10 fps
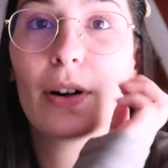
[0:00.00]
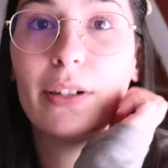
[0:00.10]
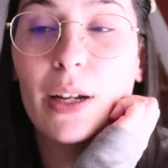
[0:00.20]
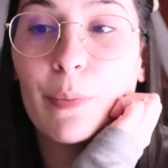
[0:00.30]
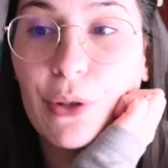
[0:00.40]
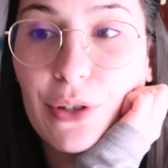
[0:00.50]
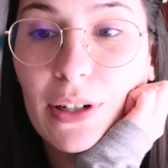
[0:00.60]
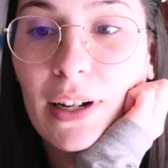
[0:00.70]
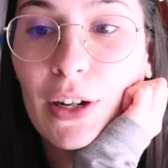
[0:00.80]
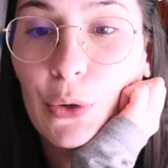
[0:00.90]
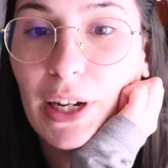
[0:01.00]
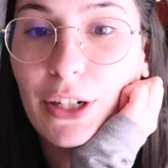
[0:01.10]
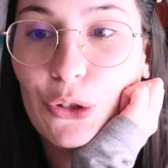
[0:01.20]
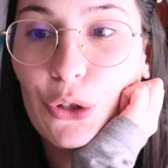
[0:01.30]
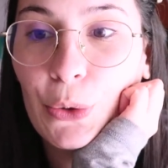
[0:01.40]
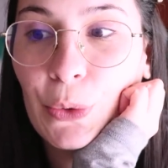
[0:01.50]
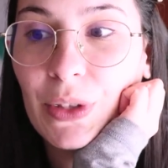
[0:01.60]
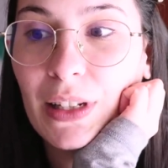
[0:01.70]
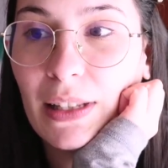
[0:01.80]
on the computer now and choose the